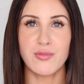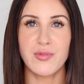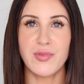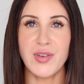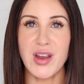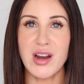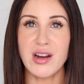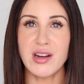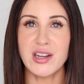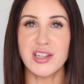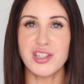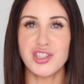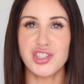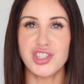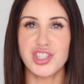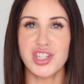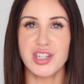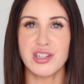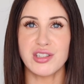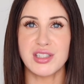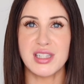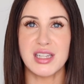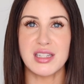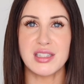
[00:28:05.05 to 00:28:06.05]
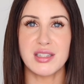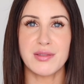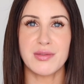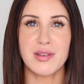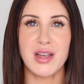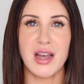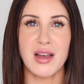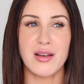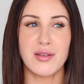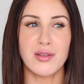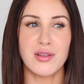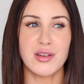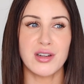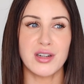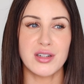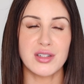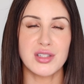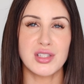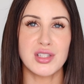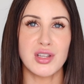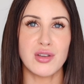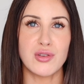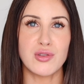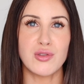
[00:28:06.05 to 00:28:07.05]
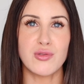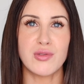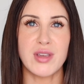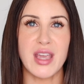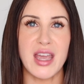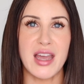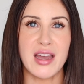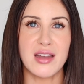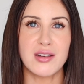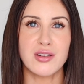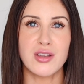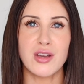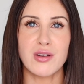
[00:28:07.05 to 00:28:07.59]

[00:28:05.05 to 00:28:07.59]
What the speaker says: Very sheer tint of color, so you can